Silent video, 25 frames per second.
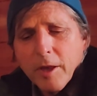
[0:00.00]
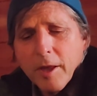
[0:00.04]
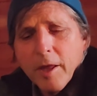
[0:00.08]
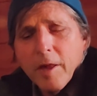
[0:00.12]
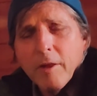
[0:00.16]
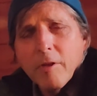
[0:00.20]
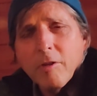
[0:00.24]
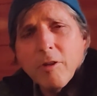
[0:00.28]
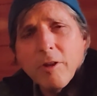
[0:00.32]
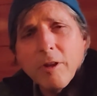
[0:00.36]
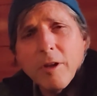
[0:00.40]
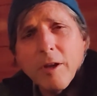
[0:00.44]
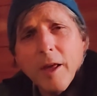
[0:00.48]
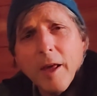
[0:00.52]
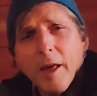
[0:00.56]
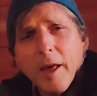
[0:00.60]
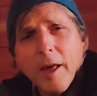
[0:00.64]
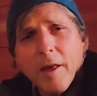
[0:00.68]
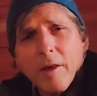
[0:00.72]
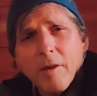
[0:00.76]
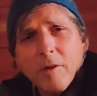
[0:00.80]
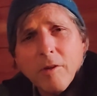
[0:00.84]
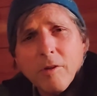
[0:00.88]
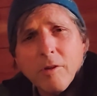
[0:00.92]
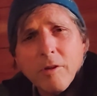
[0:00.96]
isn't
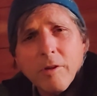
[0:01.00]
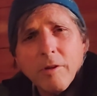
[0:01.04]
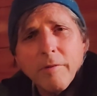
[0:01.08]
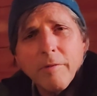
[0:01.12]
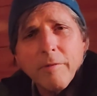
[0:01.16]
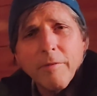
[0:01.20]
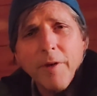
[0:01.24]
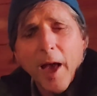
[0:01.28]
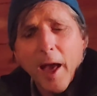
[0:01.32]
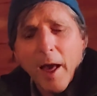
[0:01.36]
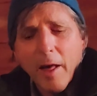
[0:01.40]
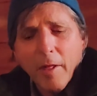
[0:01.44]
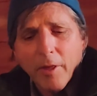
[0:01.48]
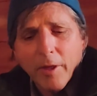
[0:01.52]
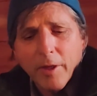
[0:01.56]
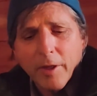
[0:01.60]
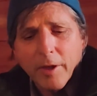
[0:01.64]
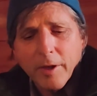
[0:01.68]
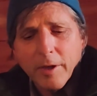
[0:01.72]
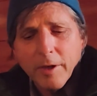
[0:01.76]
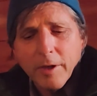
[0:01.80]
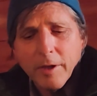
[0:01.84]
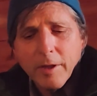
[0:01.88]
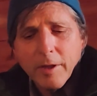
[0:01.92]
as valid